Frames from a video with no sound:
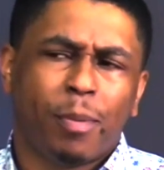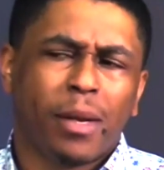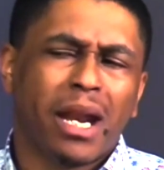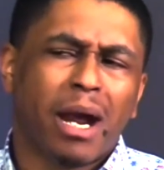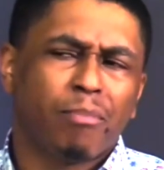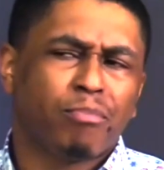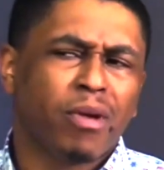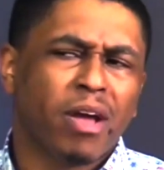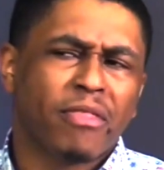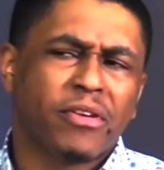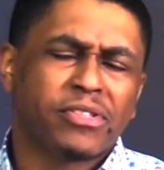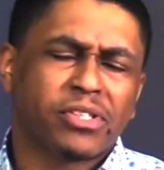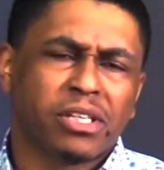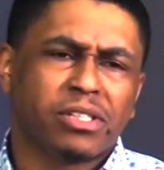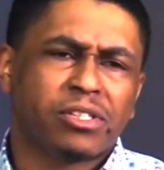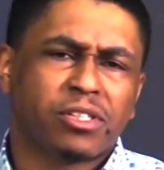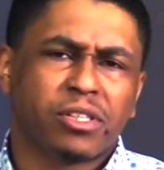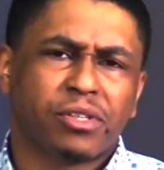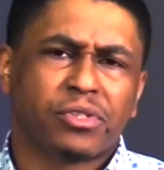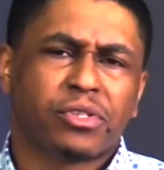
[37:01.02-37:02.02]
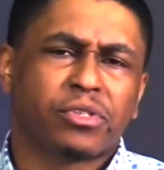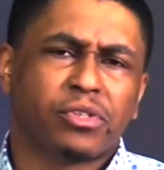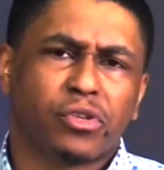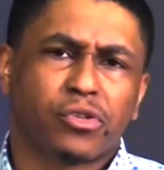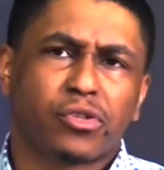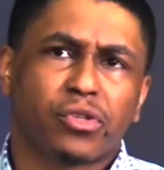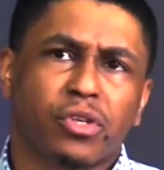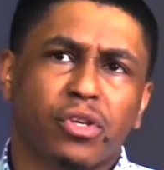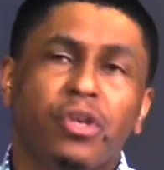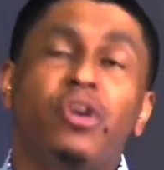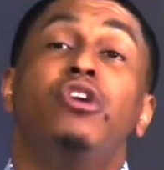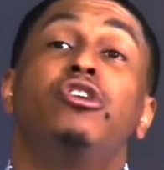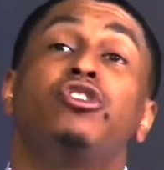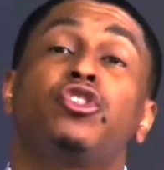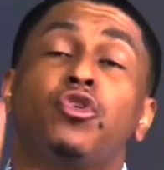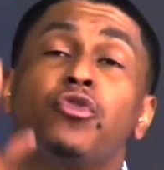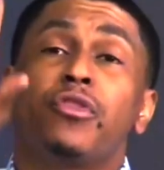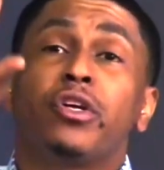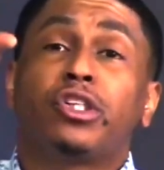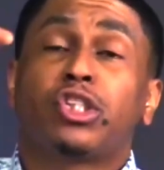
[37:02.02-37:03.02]
our brothers and sisters
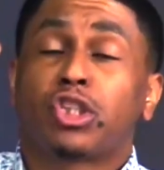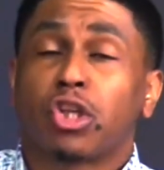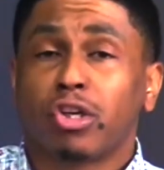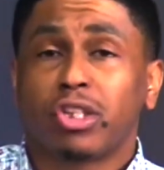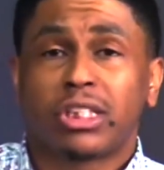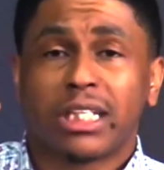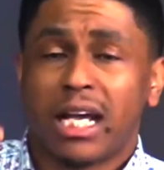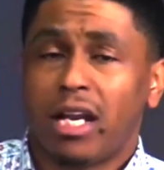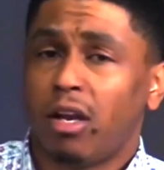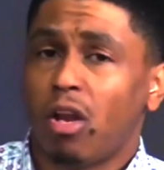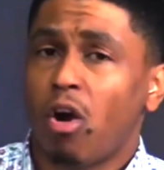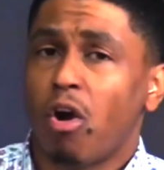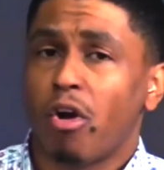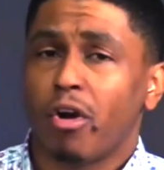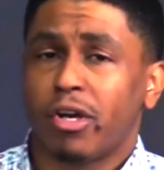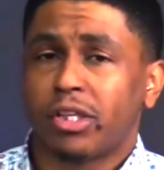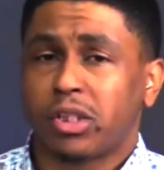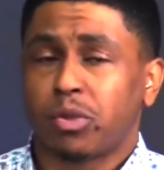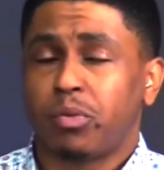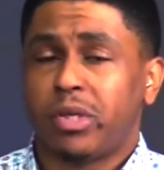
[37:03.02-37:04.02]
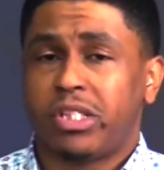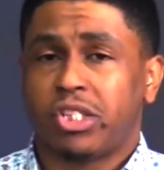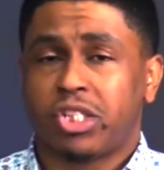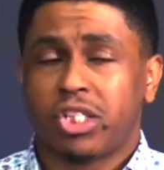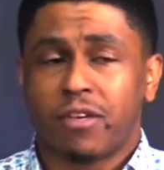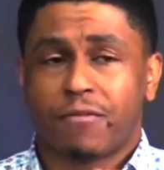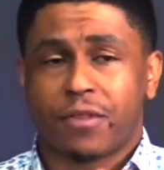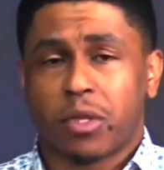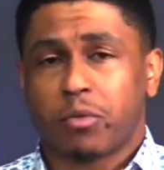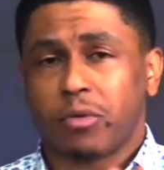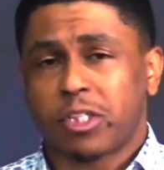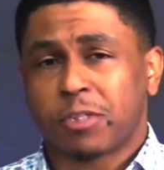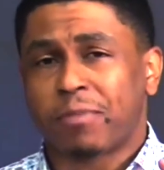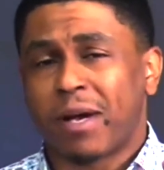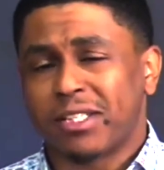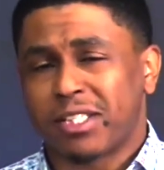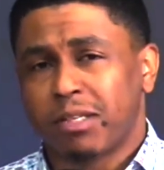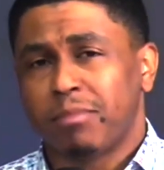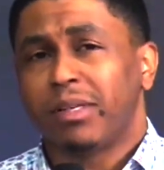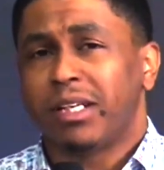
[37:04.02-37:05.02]
to the church at large. We shift the
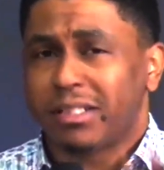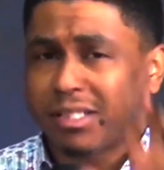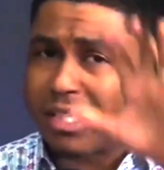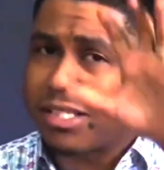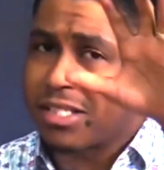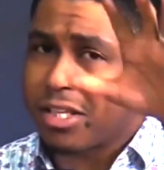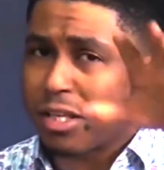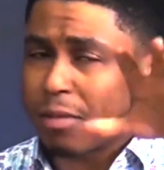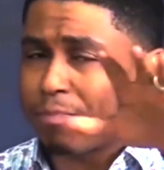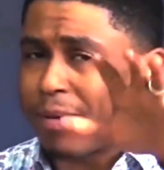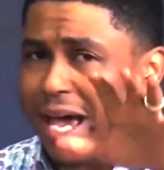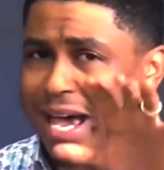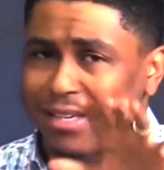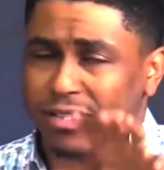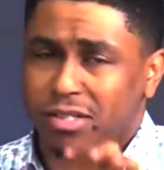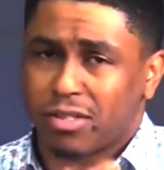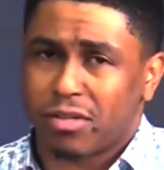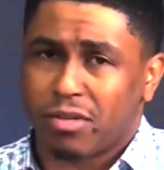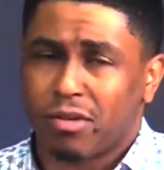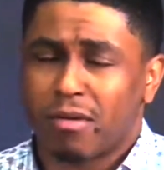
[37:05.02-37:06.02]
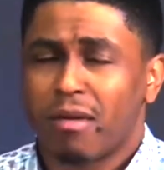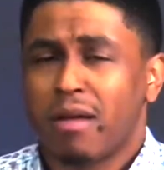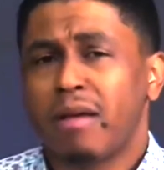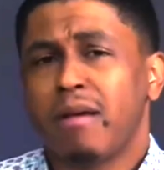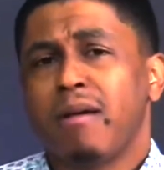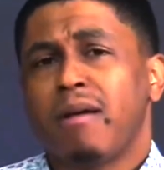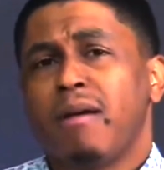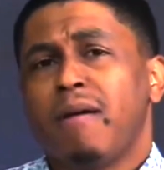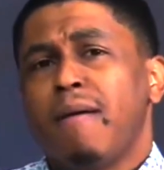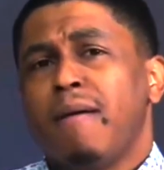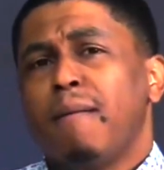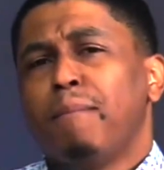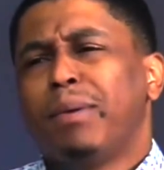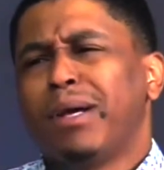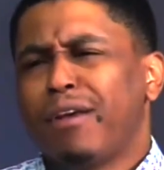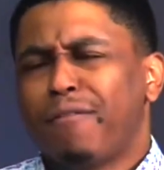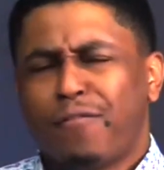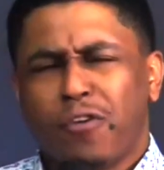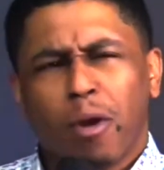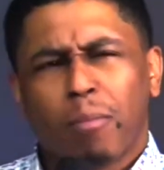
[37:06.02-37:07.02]
responsibility to the pastor. But
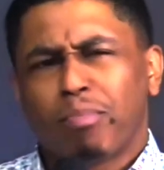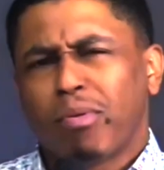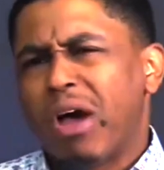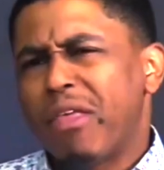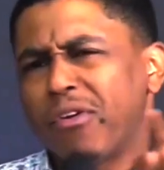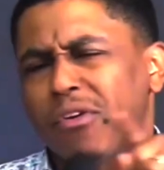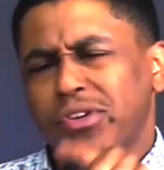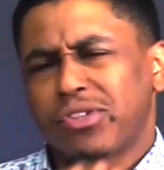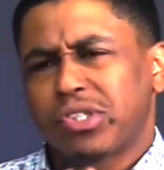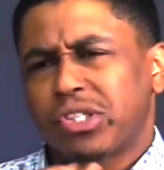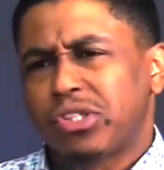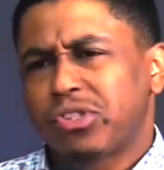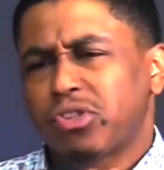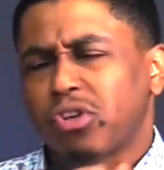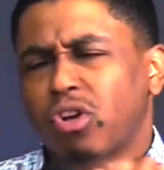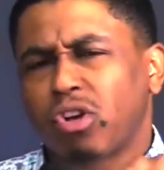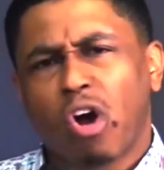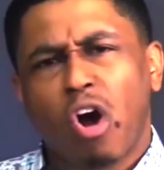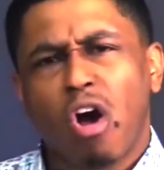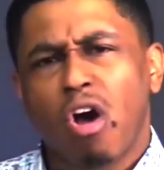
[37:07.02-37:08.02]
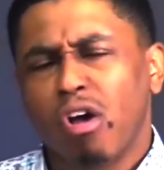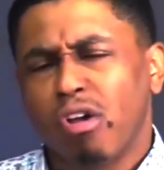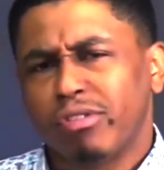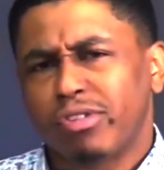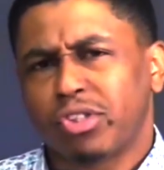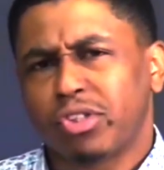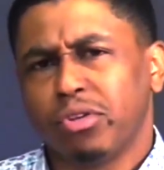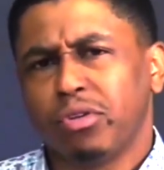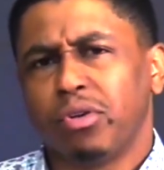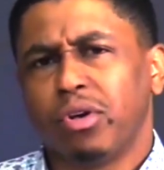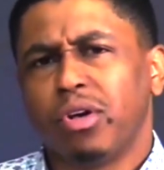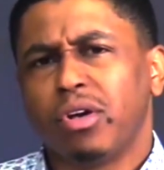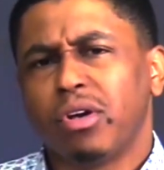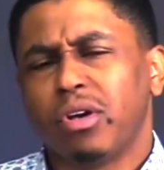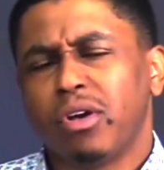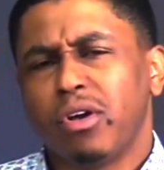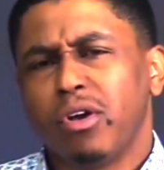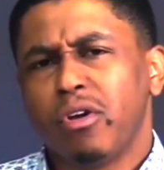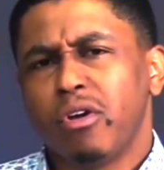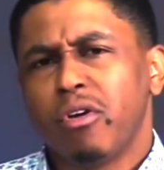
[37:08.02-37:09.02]
if your brother or sister calls you,
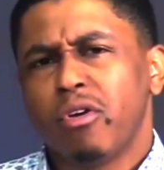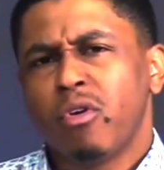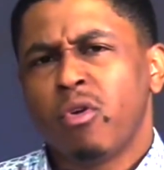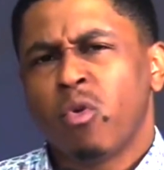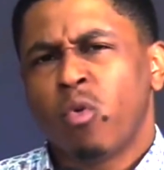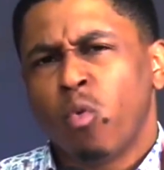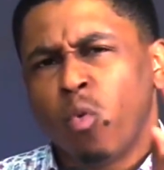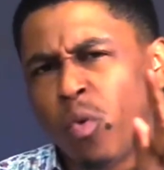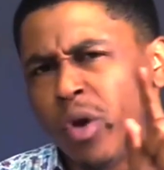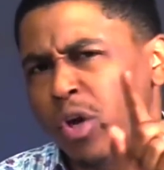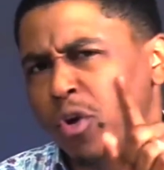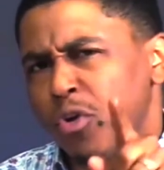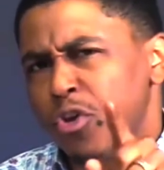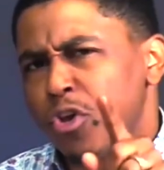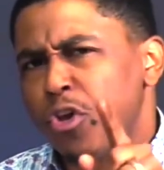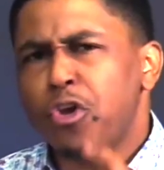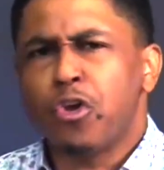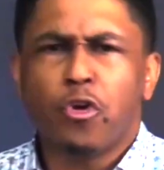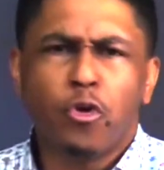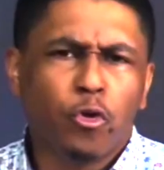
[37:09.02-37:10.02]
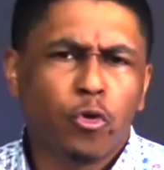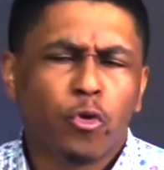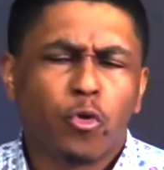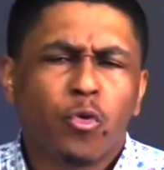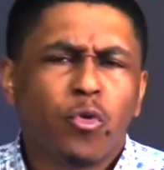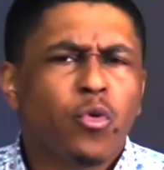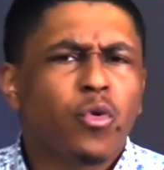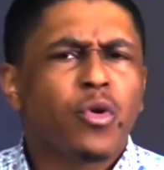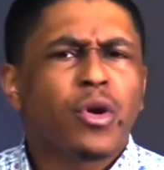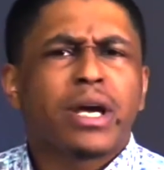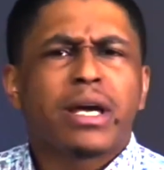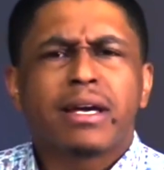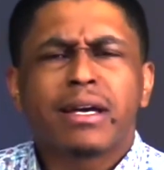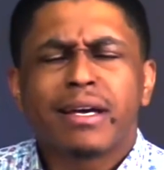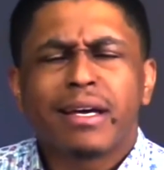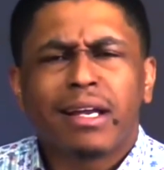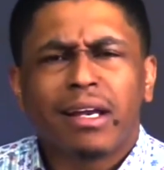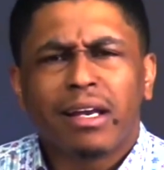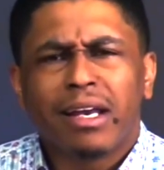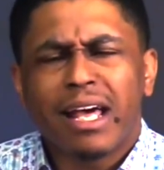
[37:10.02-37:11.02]
will you
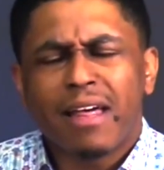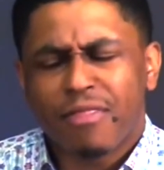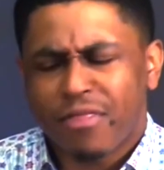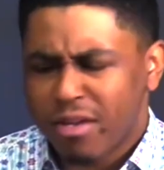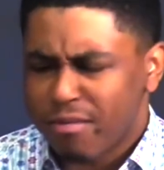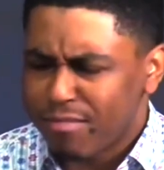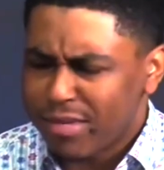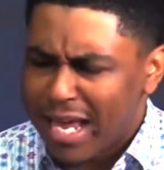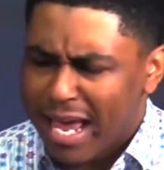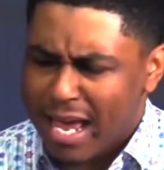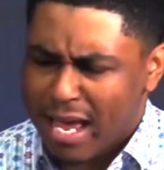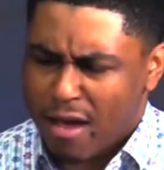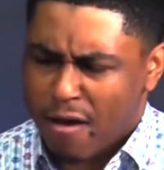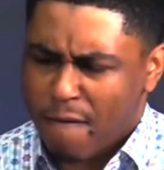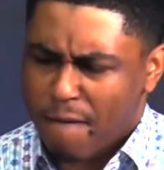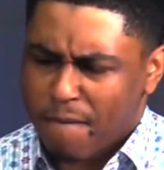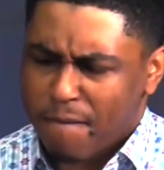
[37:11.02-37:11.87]
let them down?